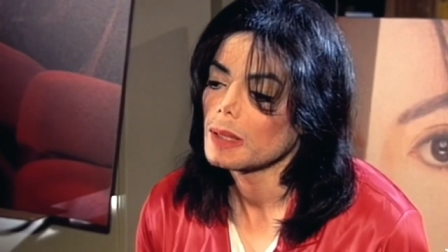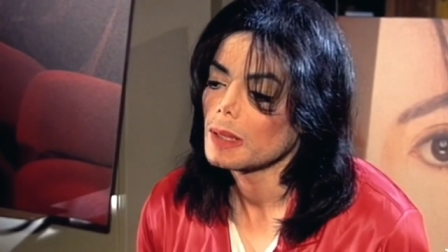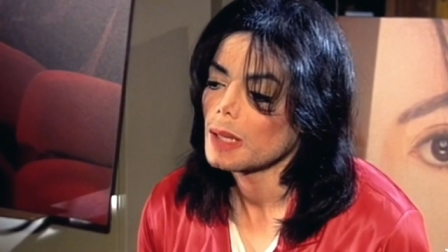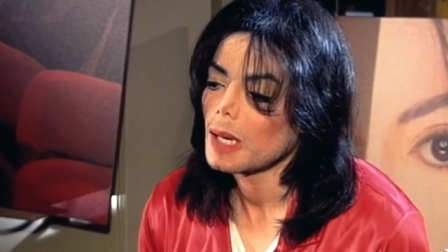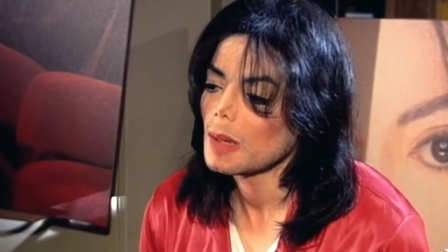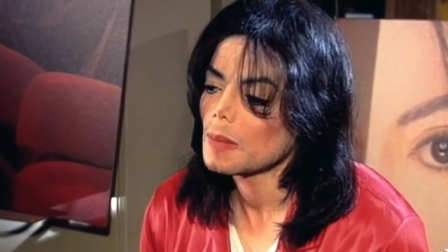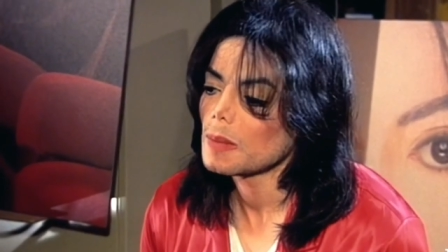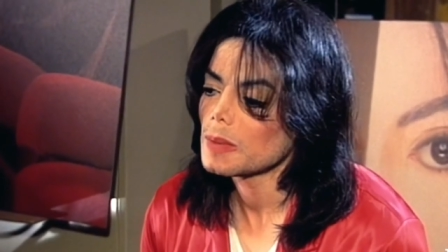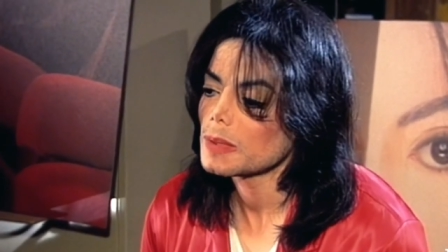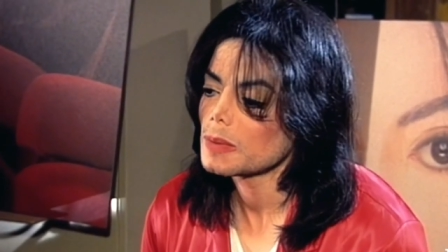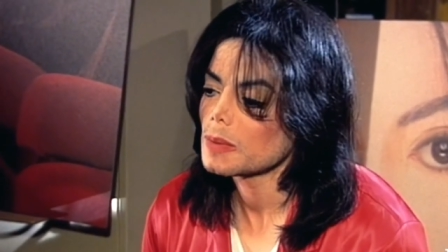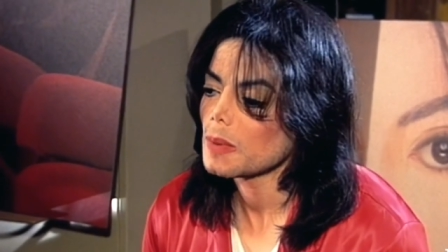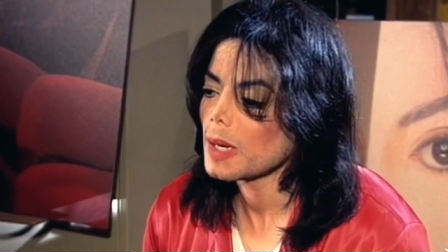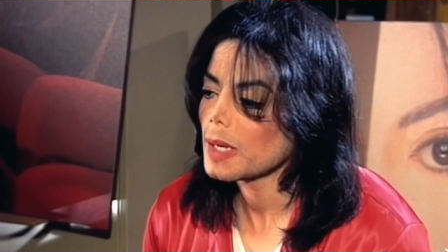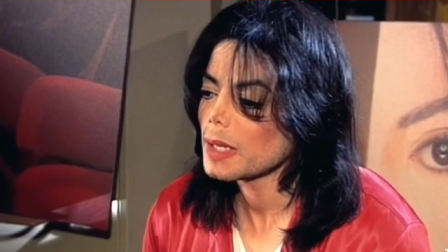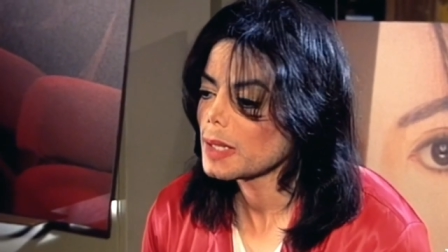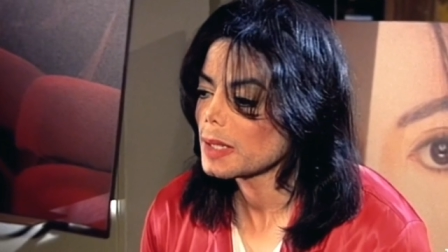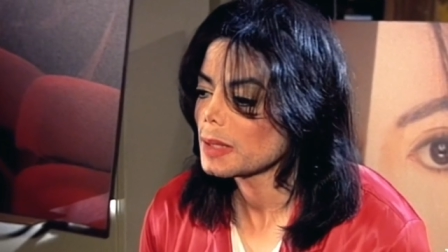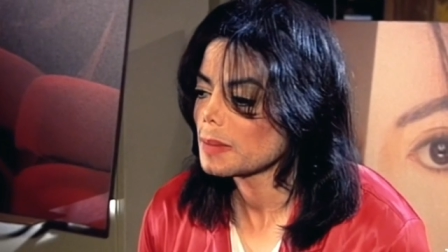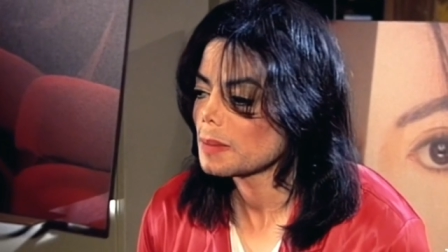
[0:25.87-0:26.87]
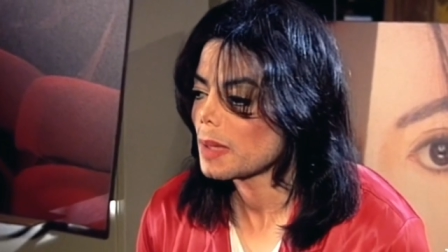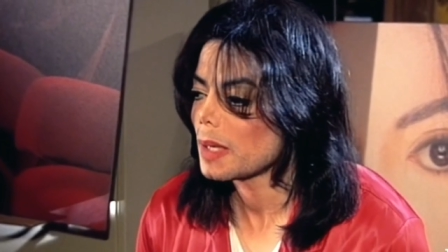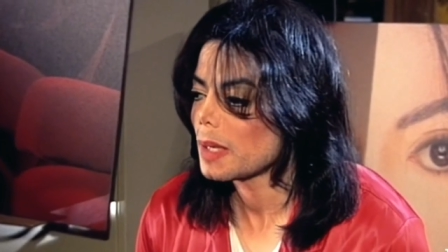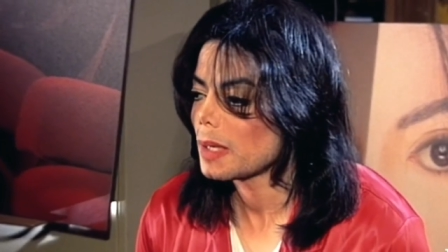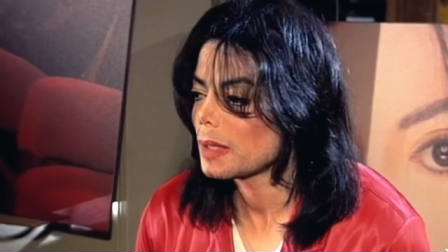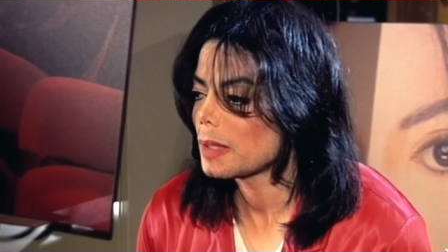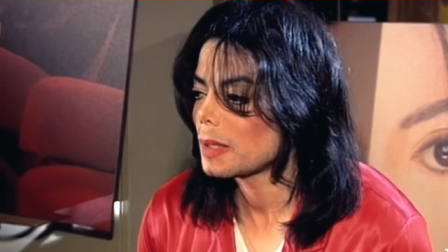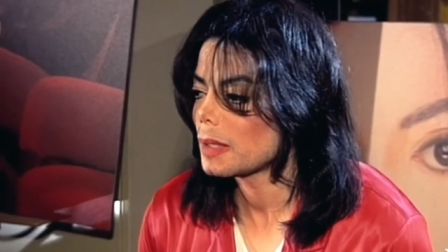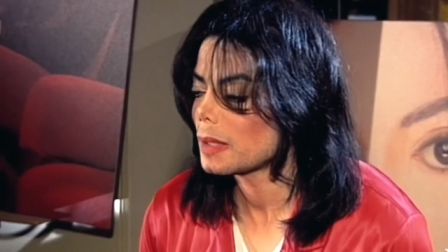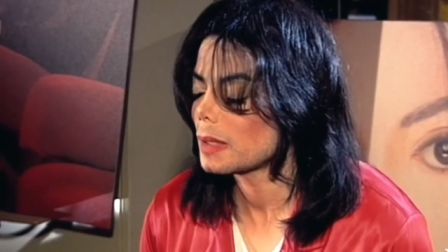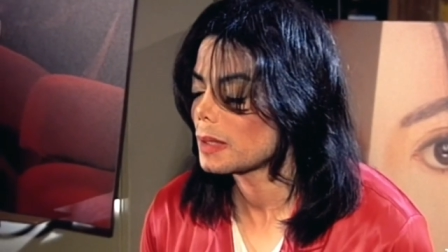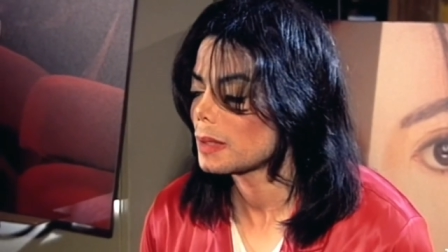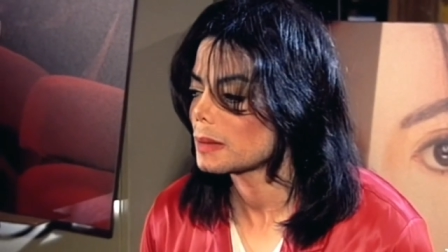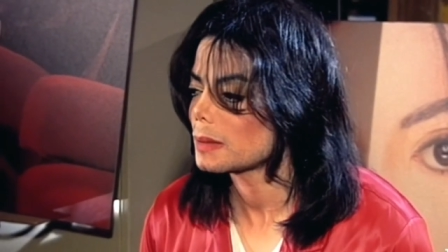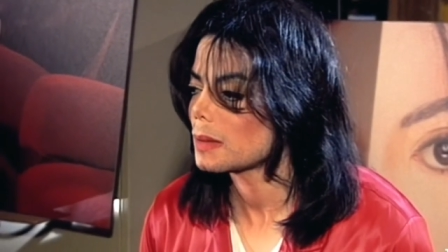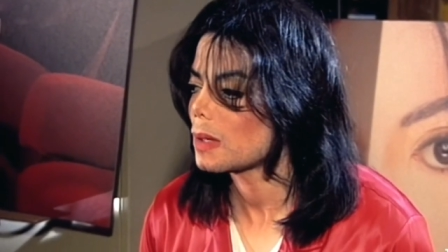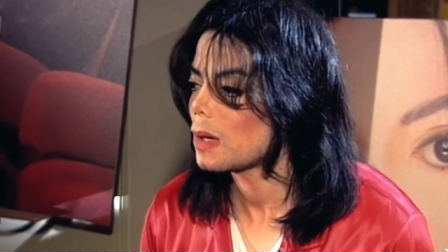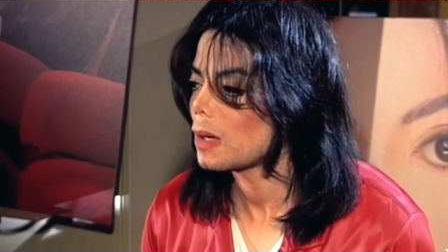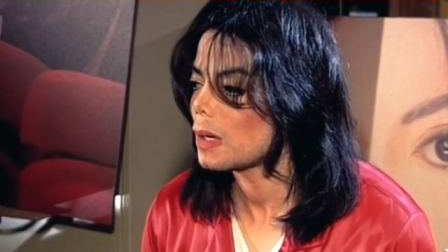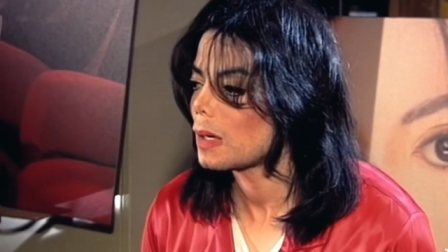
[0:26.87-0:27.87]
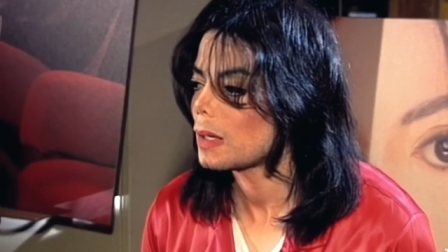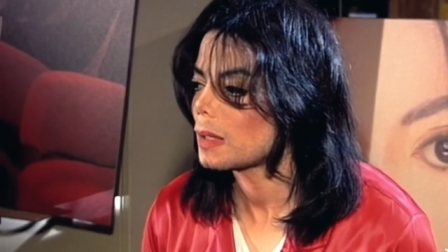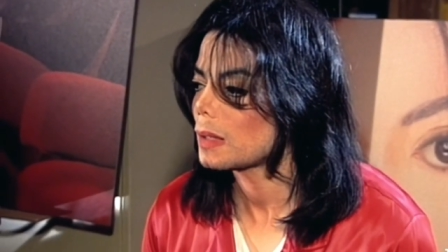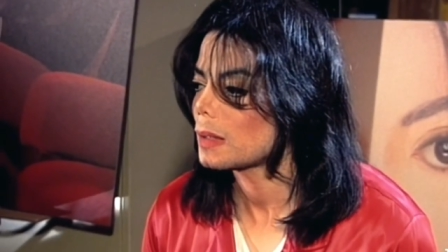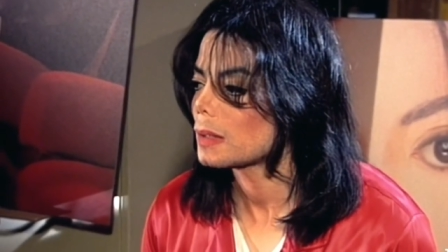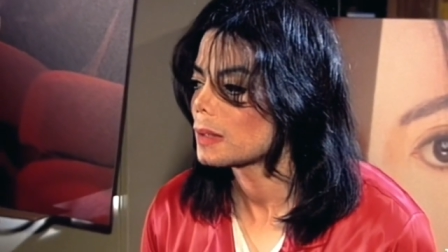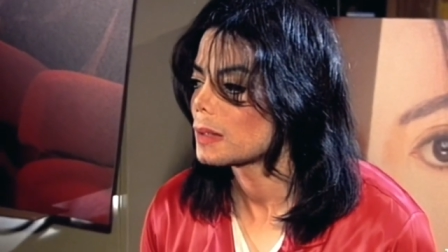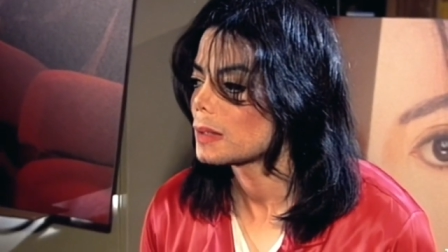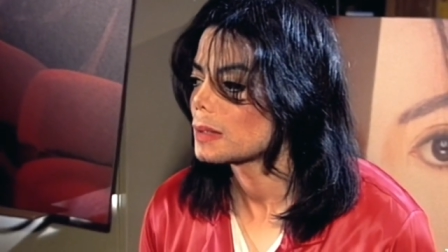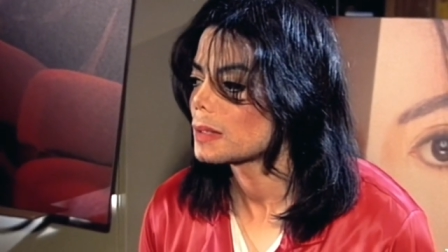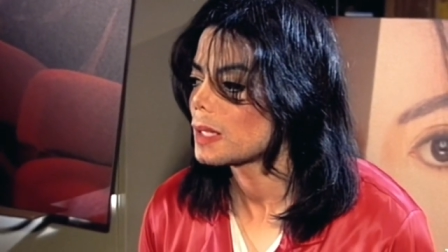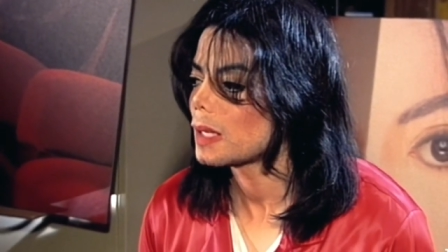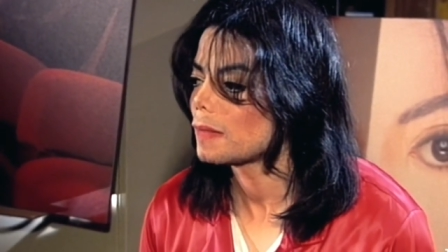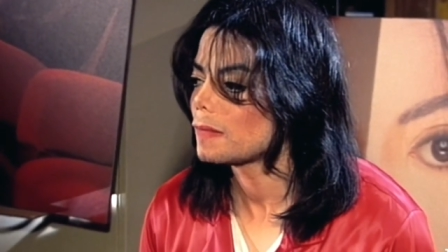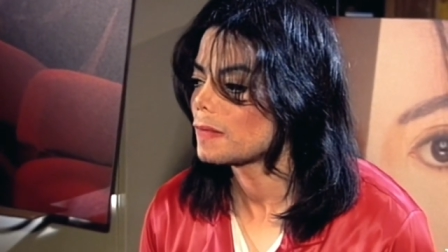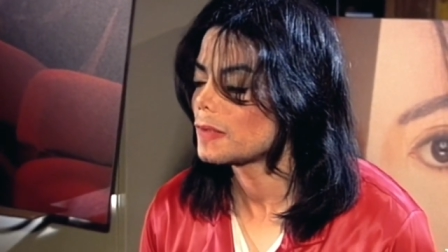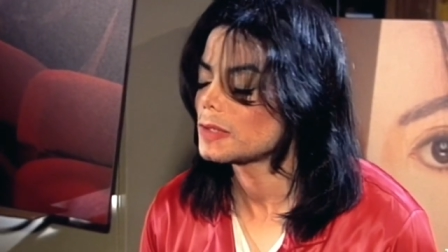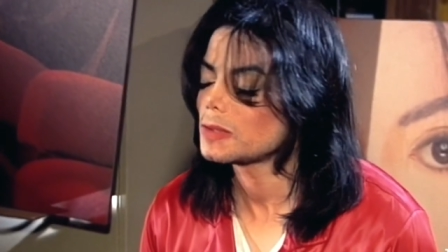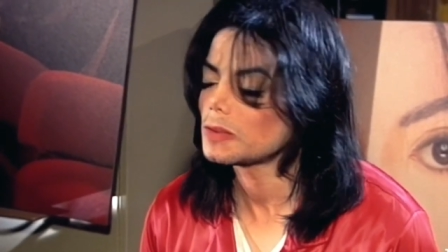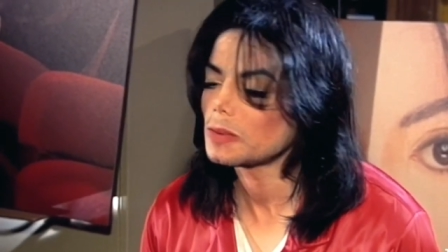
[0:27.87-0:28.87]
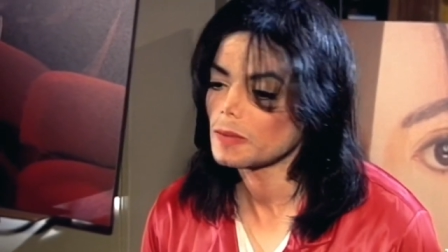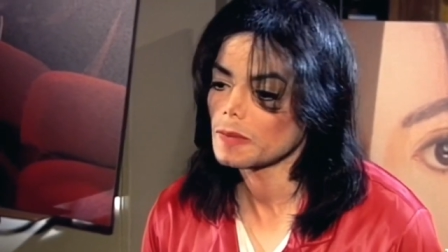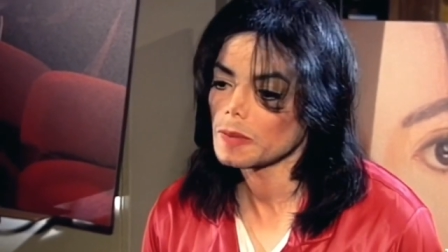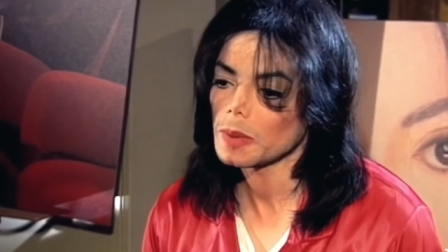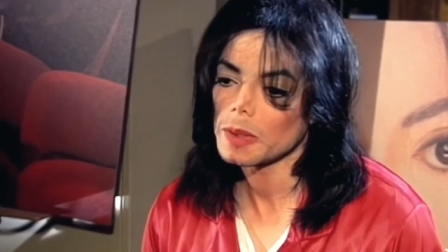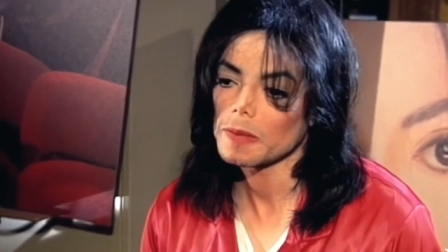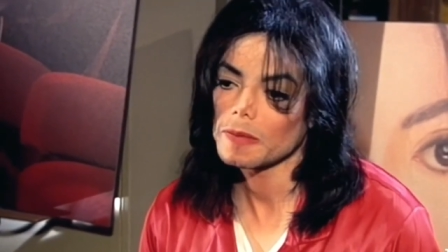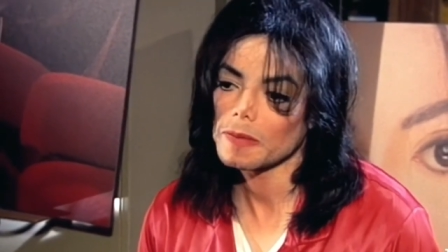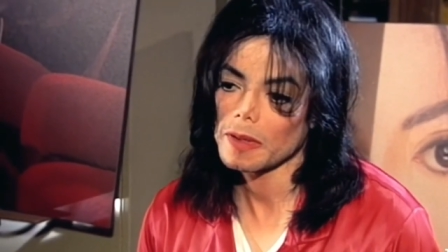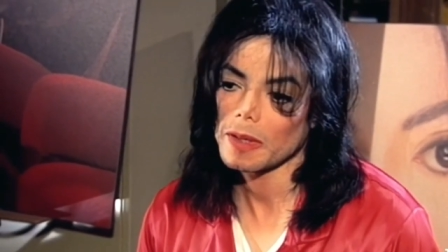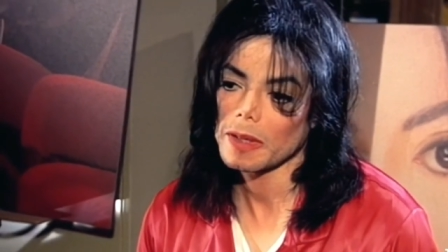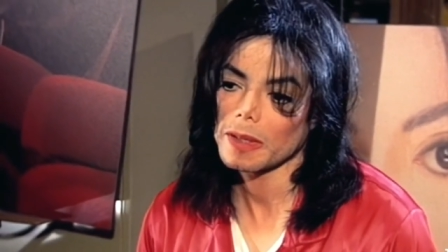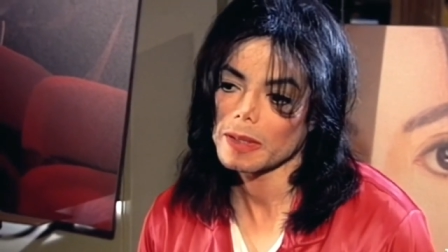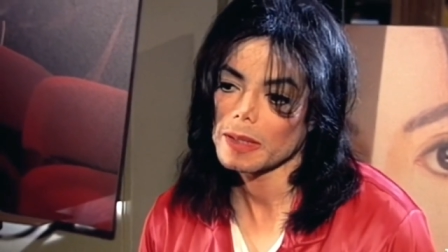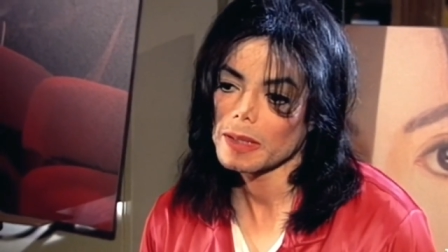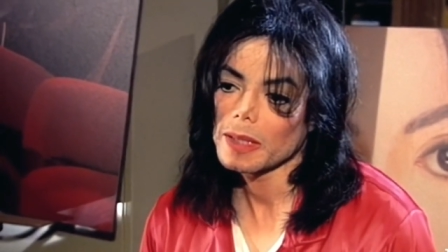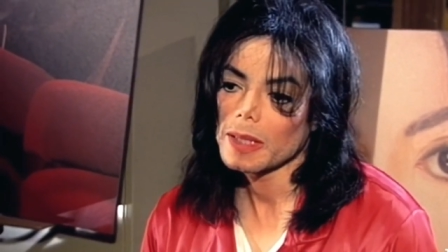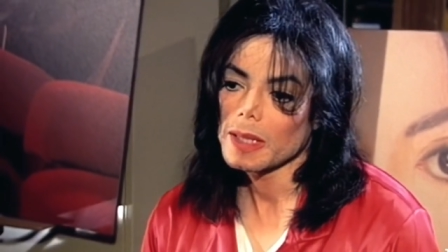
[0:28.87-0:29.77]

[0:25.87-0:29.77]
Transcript: I was riding in my uh, car down Ventura Boulevard.